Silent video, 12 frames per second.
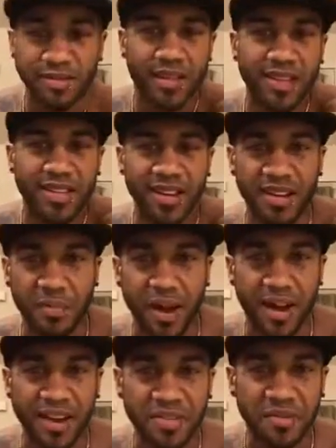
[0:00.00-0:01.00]
That's the end of
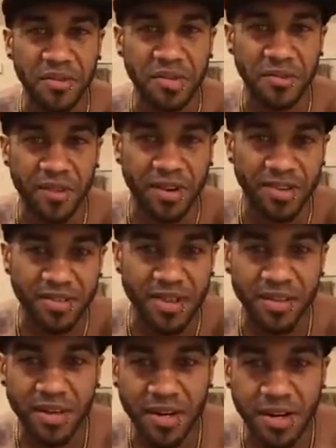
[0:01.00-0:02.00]
my ice cream experience,
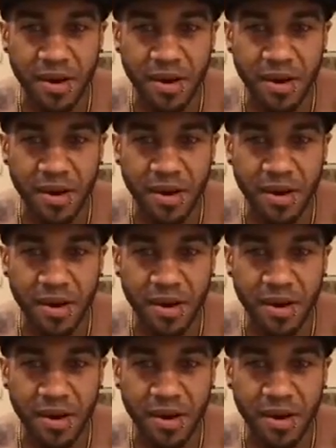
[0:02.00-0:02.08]
though.